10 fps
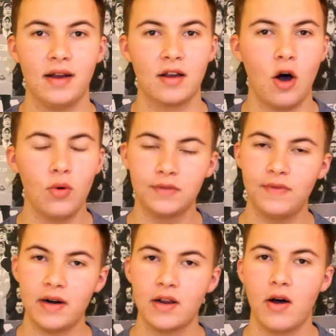and Cole has
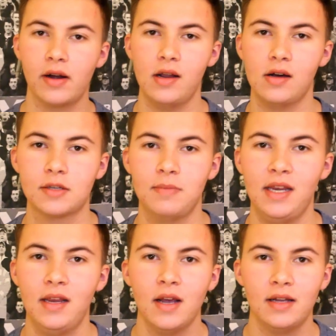very kindly asked me